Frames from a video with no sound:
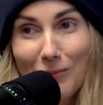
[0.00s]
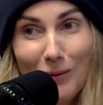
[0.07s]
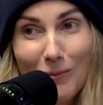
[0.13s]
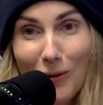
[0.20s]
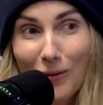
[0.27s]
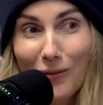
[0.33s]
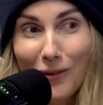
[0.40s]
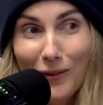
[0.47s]
a bit
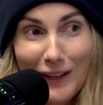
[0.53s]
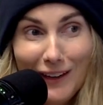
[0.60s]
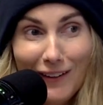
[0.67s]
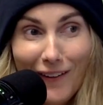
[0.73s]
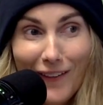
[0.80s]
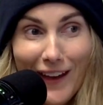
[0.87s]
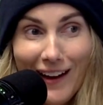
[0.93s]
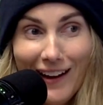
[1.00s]
more of the lead
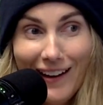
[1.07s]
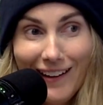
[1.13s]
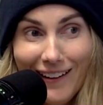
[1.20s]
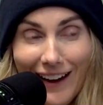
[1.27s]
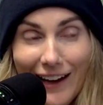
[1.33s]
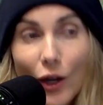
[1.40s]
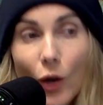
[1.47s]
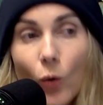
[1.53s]
on that.
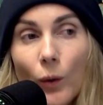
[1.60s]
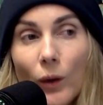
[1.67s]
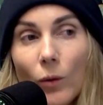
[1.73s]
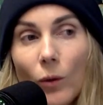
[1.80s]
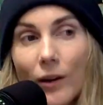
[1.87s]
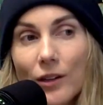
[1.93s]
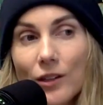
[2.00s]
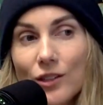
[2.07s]
I know we
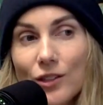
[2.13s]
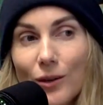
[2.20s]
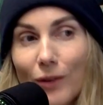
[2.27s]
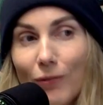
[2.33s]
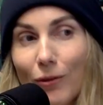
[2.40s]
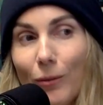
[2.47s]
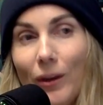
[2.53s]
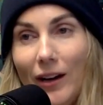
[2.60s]
wanted to do
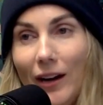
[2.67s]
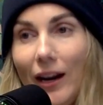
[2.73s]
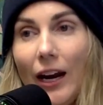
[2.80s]
it from